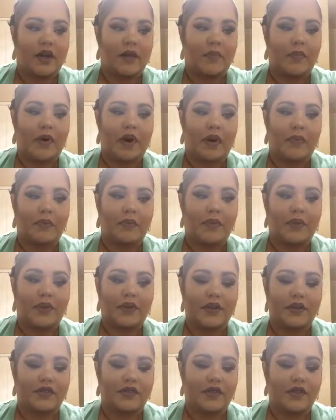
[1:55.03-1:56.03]
a pump
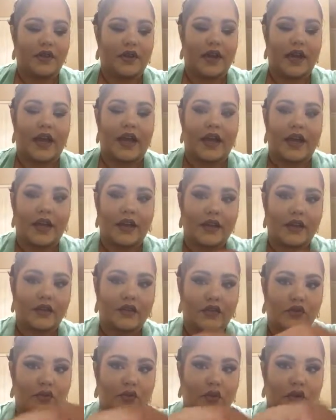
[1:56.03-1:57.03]
into your hand
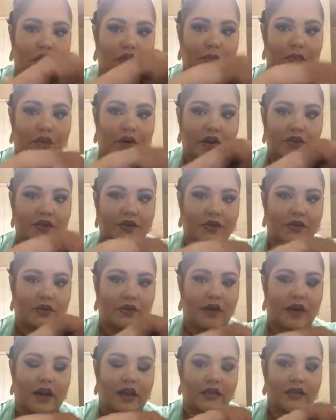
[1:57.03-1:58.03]
and swirl the brushes
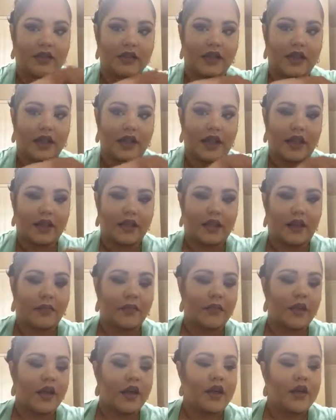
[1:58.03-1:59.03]
around to clean
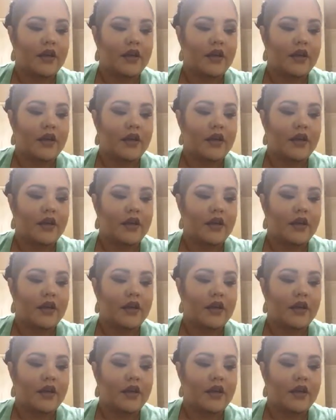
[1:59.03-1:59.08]
them.